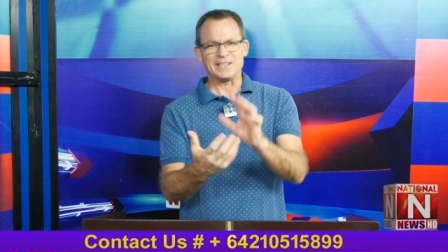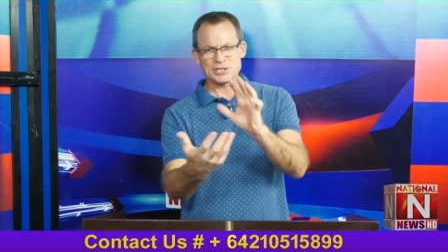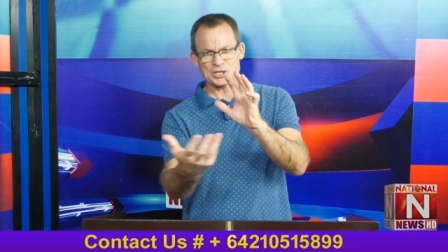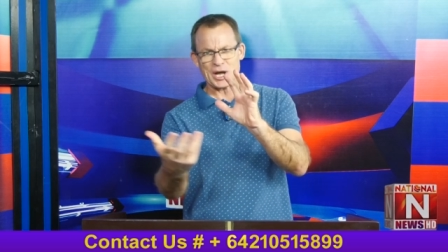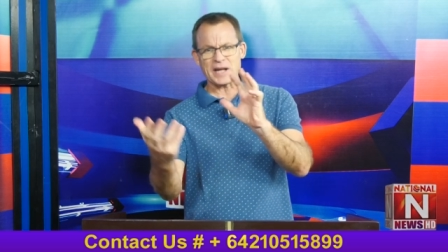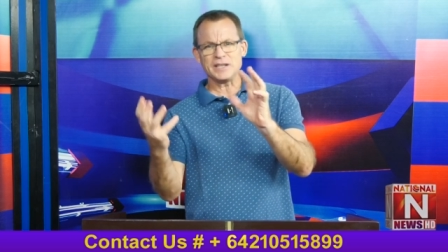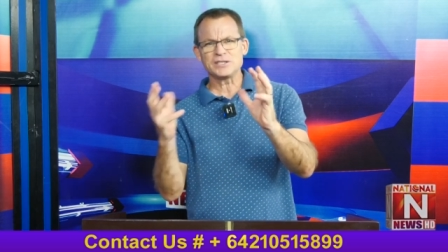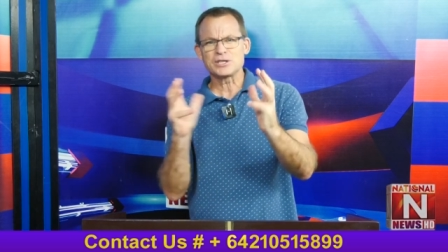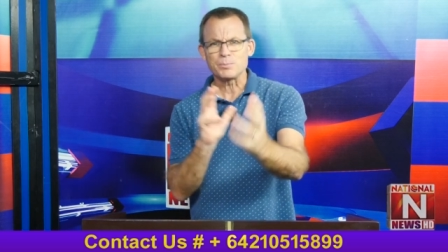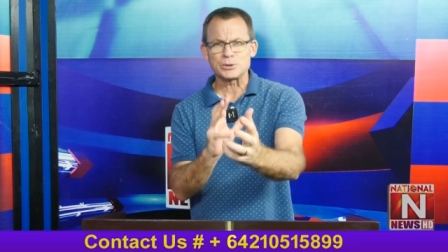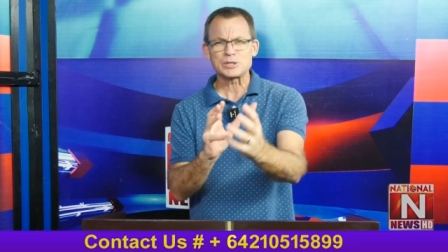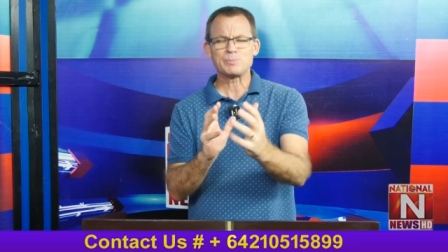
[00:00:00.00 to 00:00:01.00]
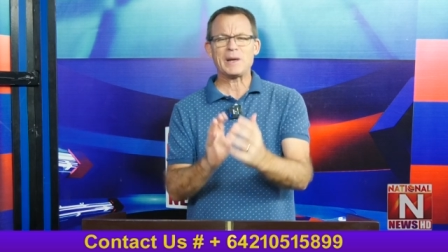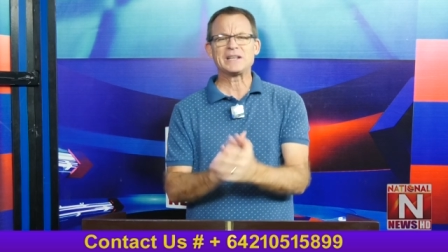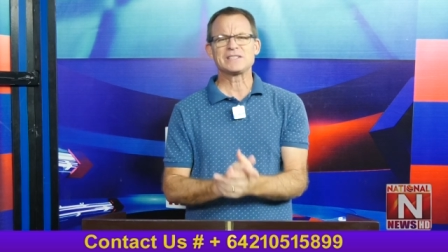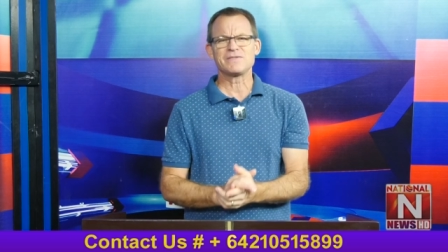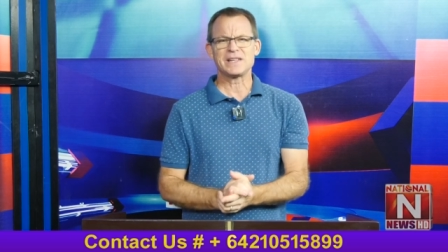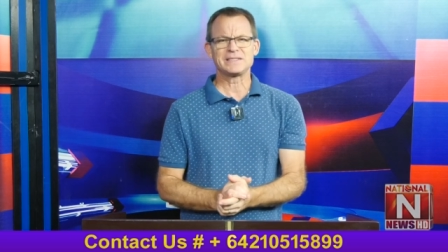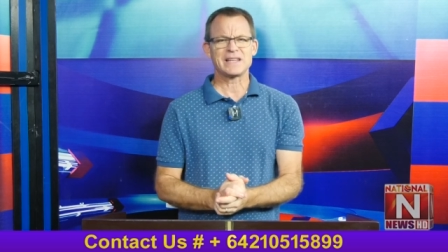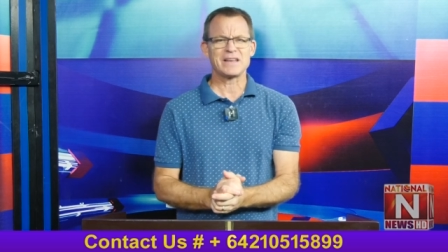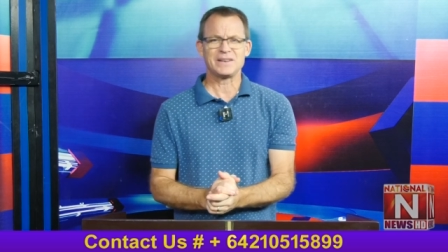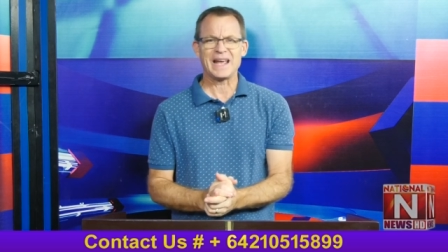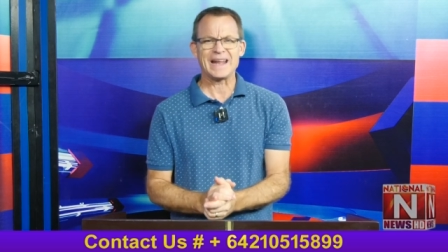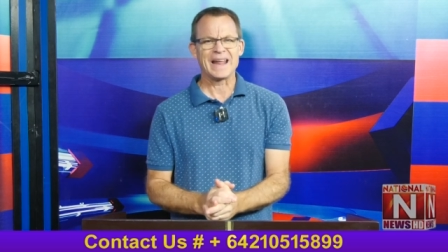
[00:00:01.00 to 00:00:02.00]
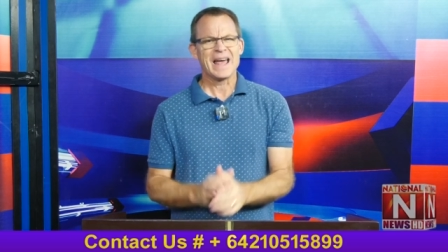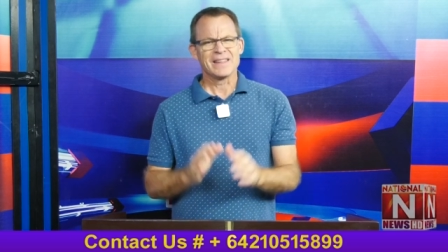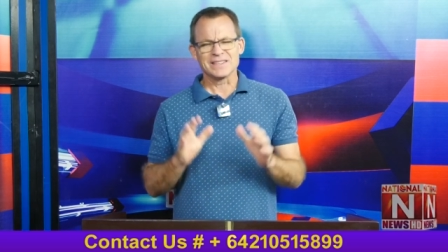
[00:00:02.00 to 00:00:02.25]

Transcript: He changed the perspective that David had.